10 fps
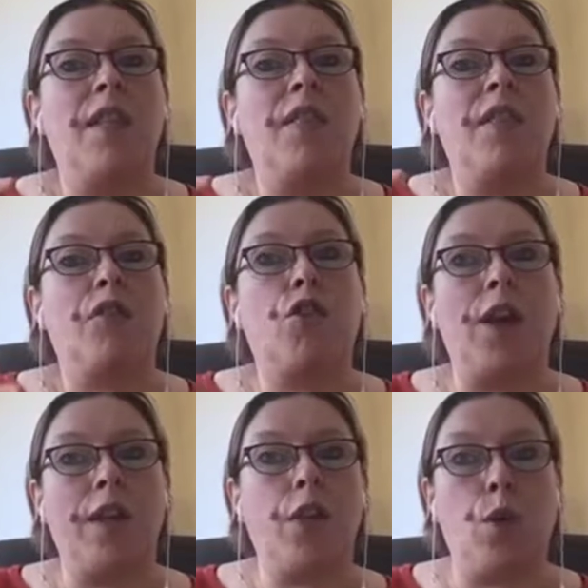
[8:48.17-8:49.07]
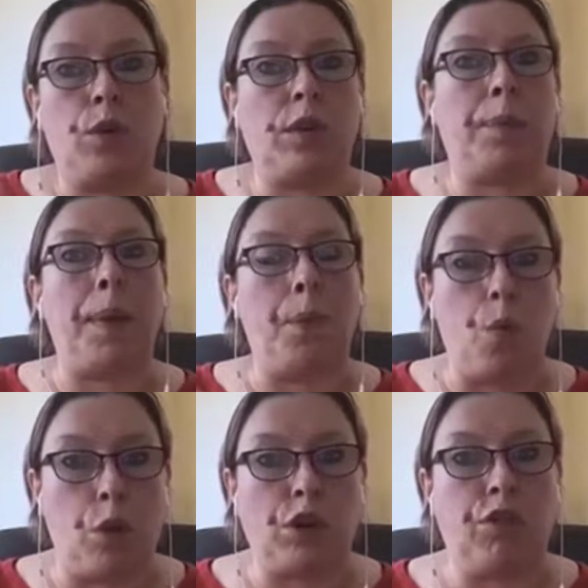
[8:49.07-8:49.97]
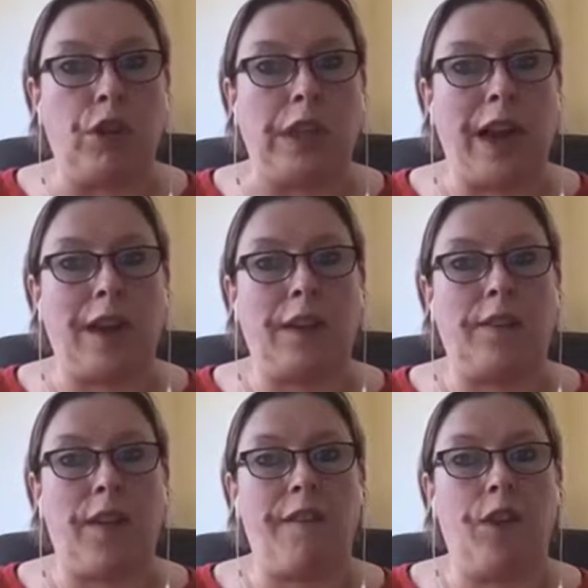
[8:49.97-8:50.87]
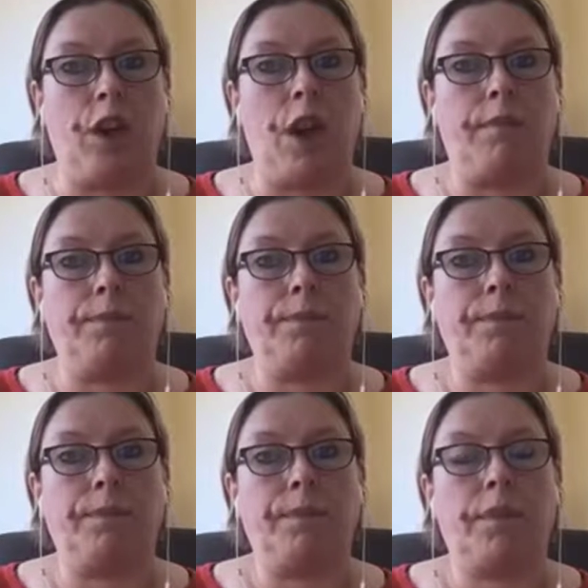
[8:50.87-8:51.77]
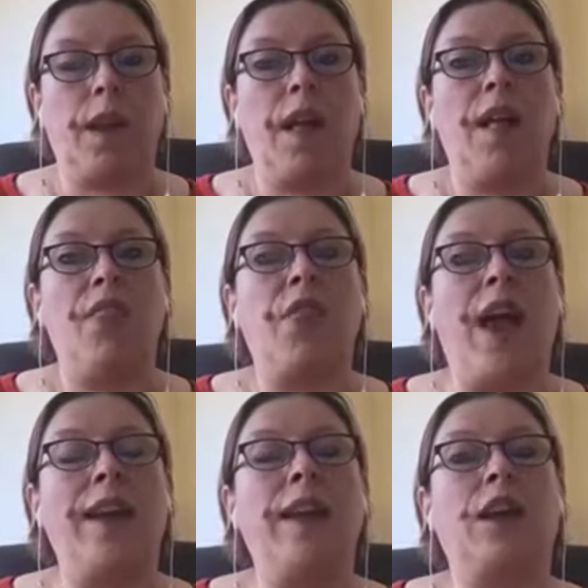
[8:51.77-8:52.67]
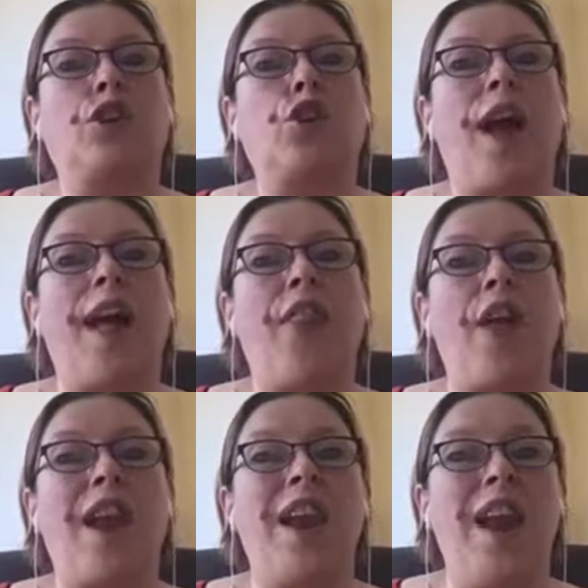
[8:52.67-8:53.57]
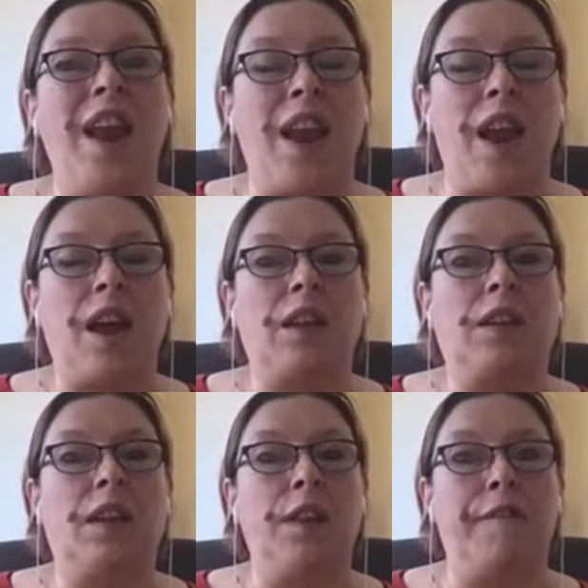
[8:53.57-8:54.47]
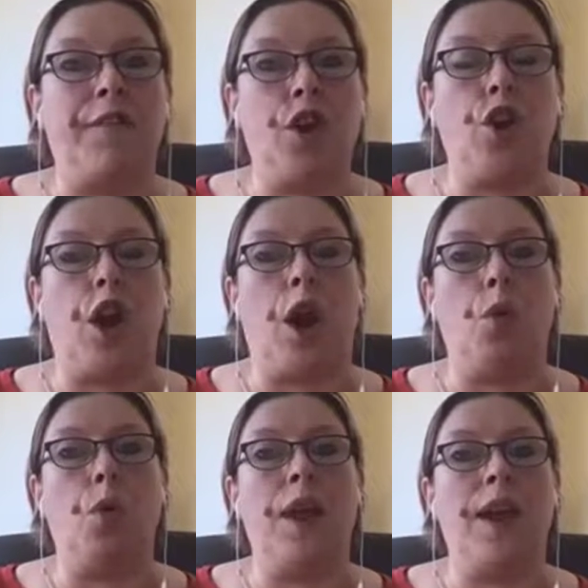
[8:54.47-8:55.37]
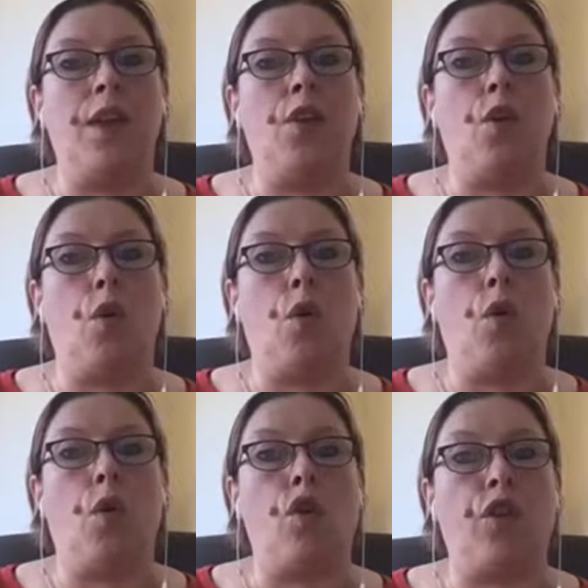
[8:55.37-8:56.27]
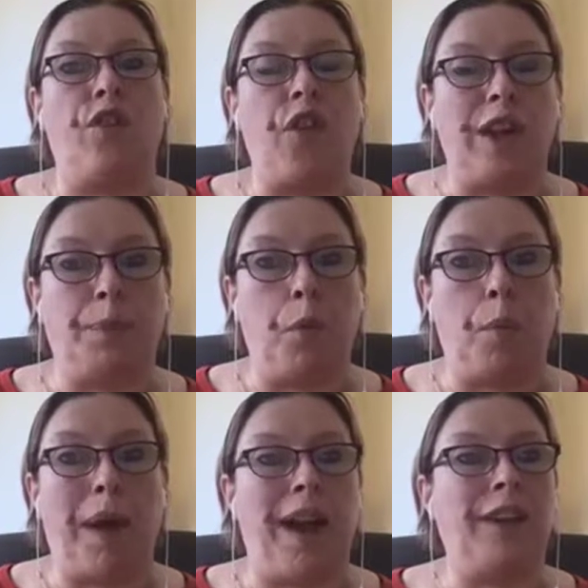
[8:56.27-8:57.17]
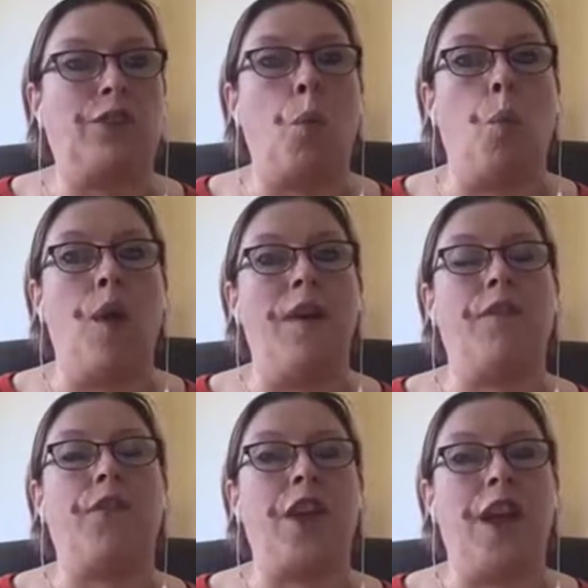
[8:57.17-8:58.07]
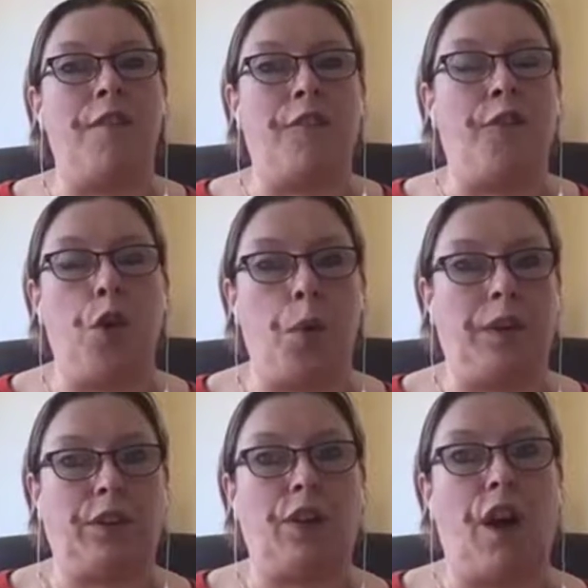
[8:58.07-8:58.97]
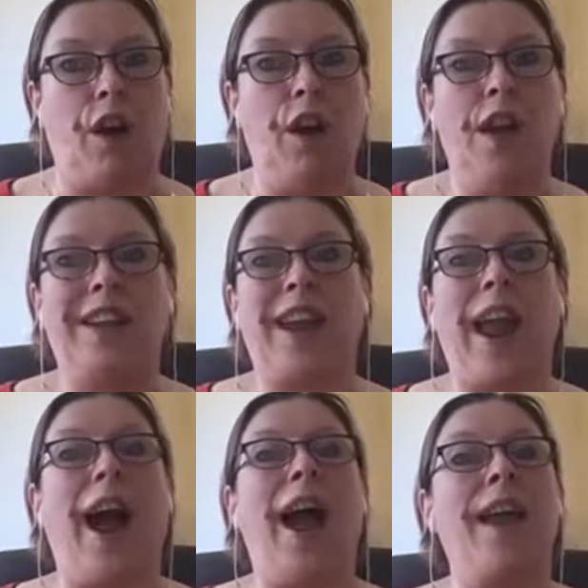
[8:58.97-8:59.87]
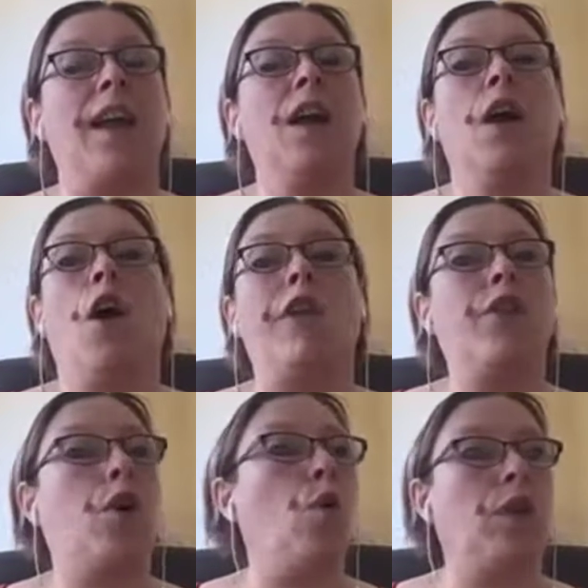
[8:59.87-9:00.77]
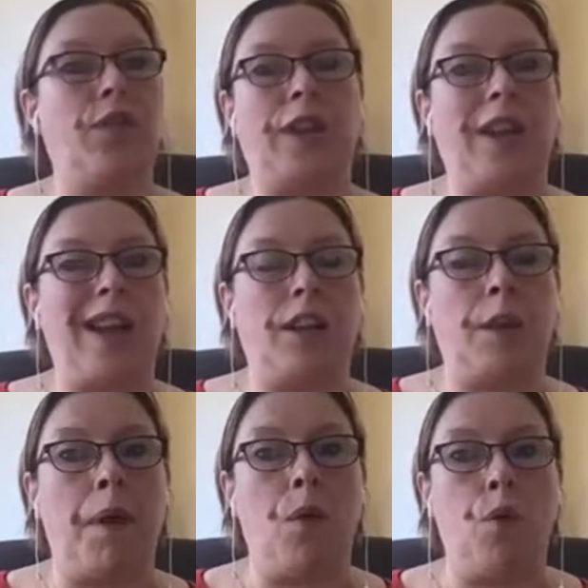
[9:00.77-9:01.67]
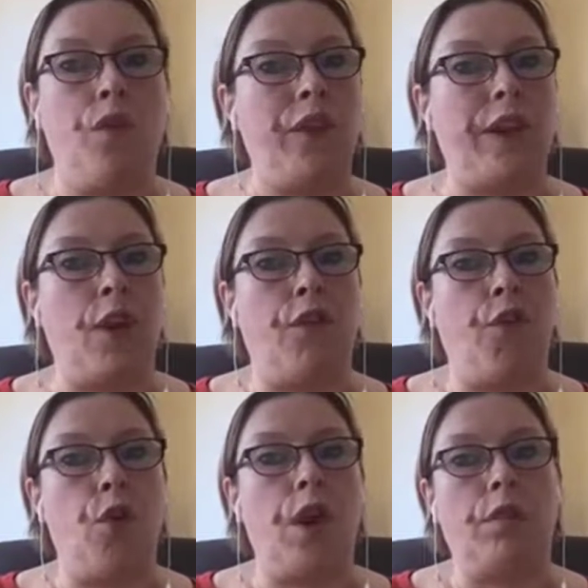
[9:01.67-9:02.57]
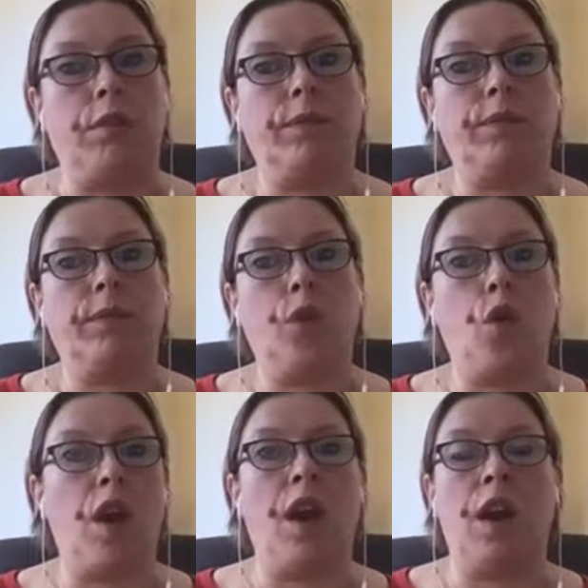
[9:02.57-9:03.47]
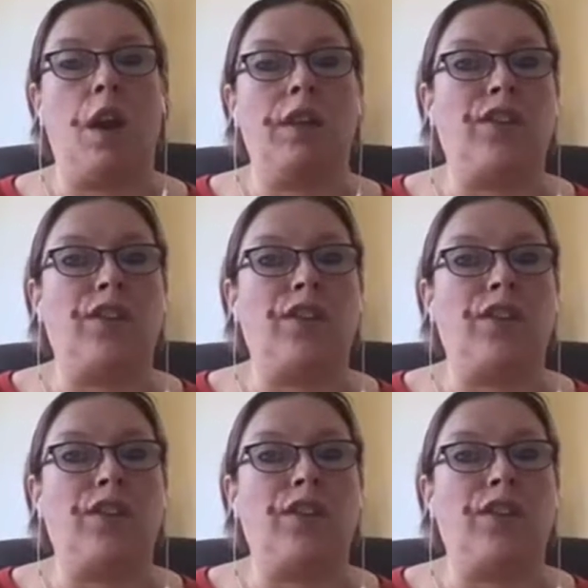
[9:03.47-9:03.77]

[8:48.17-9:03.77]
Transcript: Create the audience, people who watch 3 seconds of that video. Then share the link to the video on your Facebook page with the influencer. Say, hey, I recorded this testimonial video for you. You're gonna. I thought